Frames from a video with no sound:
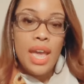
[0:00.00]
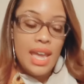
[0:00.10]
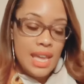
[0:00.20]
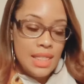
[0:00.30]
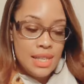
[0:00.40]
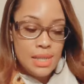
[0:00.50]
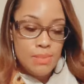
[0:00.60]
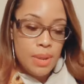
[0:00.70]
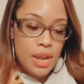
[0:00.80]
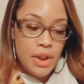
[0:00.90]
in this
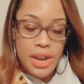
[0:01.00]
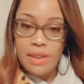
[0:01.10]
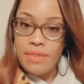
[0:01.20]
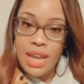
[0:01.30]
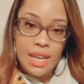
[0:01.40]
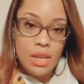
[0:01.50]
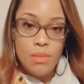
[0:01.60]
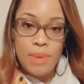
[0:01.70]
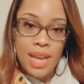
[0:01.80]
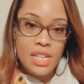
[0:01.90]
period of
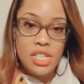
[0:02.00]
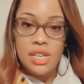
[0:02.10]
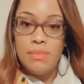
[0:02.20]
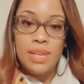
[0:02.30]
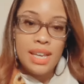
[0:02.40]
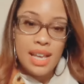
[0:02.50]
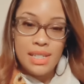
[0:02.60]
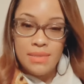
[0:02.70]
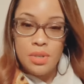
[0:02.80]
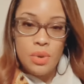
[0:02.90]
incubation and because
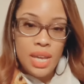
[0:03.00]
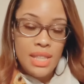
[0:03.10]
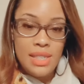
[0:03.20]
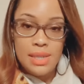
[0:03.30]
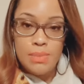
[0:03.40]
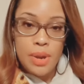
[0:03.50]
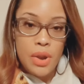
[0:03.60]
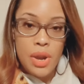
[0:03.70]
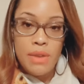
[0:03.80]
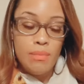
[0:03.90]
of you in this
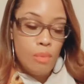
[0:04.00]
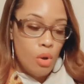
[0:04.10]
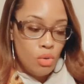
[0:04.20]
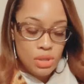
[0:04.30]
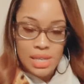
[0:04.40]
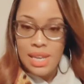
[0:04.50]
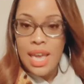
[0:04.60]
period of molding